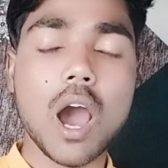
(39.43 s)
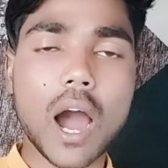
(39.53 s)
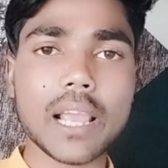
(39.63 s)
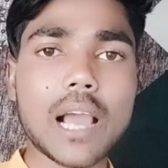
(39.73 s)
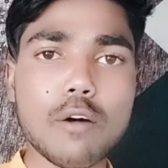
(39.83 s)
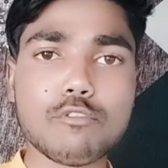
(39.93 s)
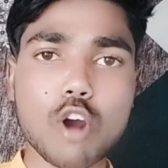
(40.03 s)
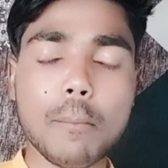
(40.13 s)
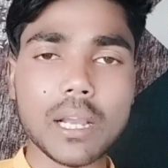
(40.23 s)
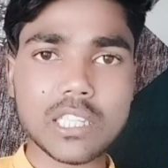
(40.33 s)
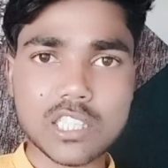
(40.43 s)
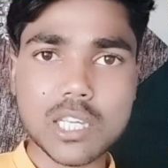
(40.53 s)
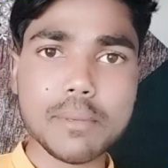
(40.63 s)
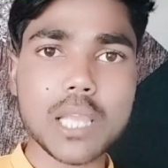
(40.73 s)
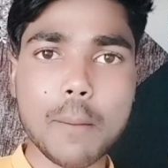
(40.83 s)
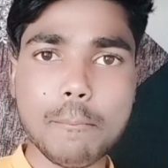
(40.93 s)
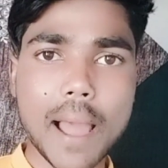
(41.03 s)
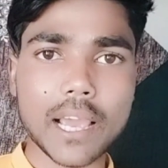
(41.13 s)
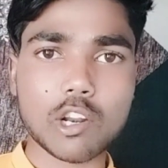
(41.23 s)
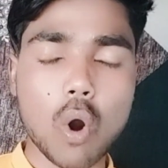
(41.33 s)
I come from a Hindi medium
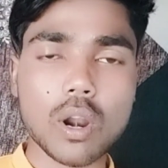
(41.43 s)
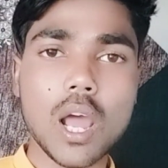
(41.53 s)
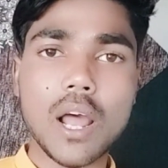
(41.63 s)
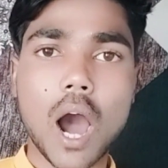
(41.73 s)
background.